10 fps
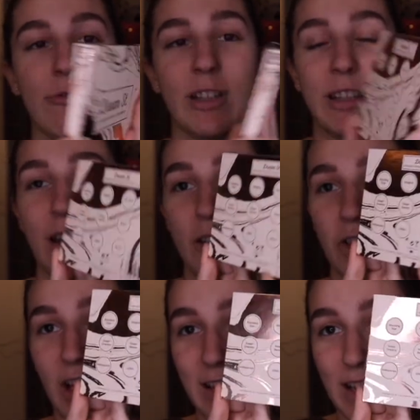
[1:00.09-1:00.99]
with the
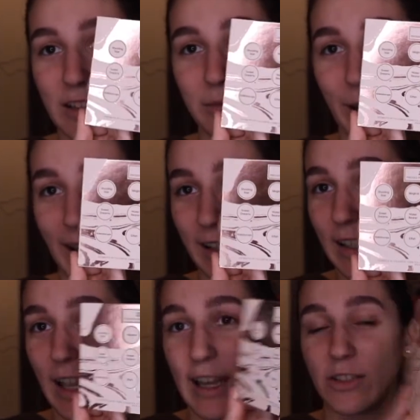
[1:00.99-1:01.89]
shades on the back
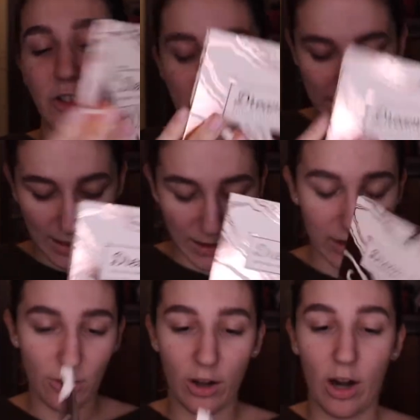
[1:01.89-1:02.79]
again, just like the
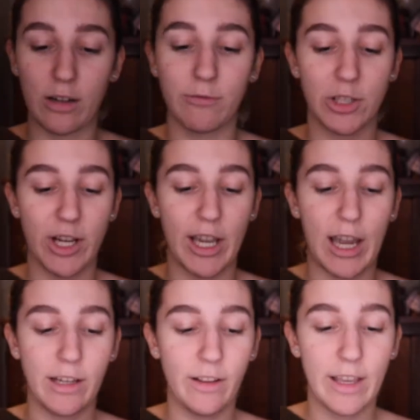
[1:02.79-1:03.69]
unicorn, which I
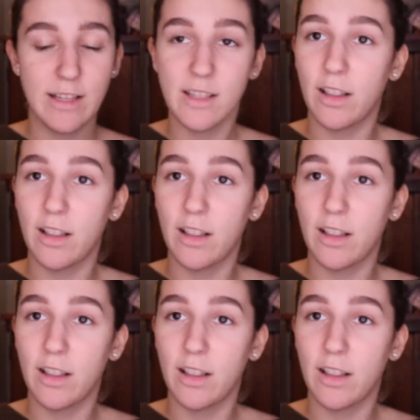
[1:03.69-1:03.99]
kind of liked a